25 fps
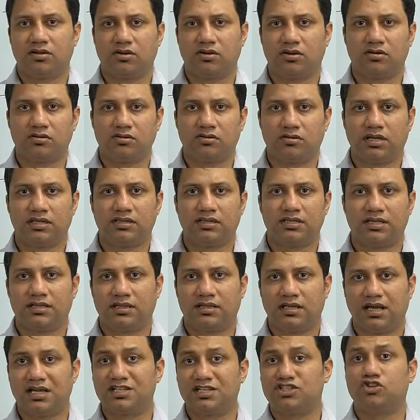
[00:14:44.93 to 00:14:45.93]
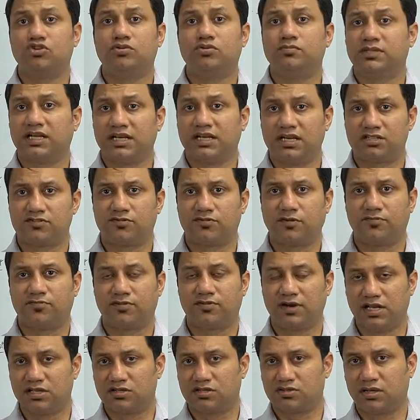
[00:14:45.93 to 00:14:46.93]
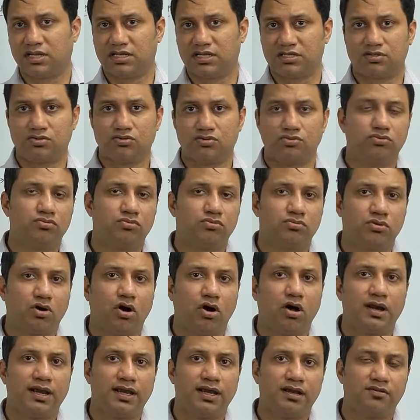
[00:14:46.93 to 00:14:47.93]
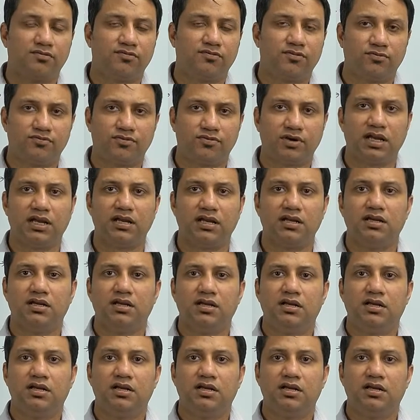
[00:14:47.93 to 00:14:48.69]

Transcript: and they assume that it's for free, so let's do calling for free.